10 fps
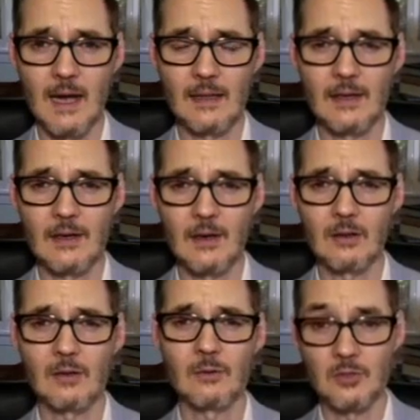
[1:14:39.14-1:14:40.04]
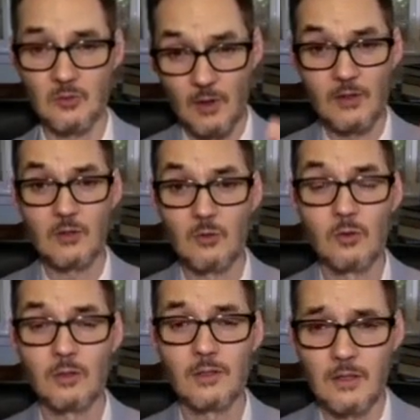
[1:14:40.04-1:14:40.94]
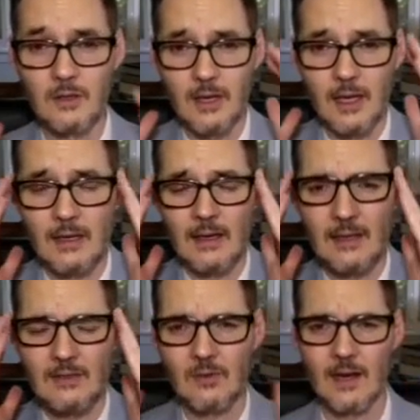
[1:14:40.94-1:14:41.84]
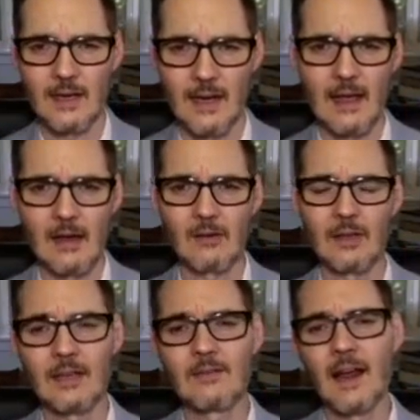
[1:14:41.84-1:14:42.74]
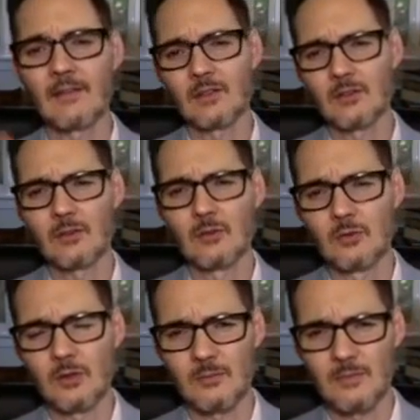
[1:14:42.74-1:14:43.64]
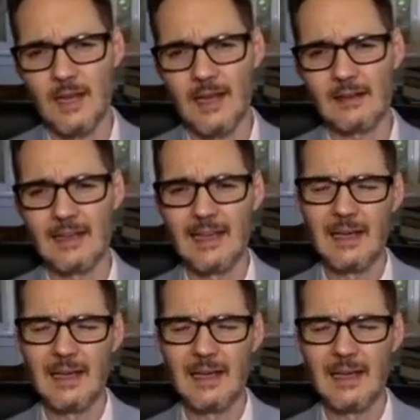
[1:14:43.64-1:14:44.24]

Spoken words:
highlighted earlier, which is where the new rule is located as of right now, and even after the new rule comes out,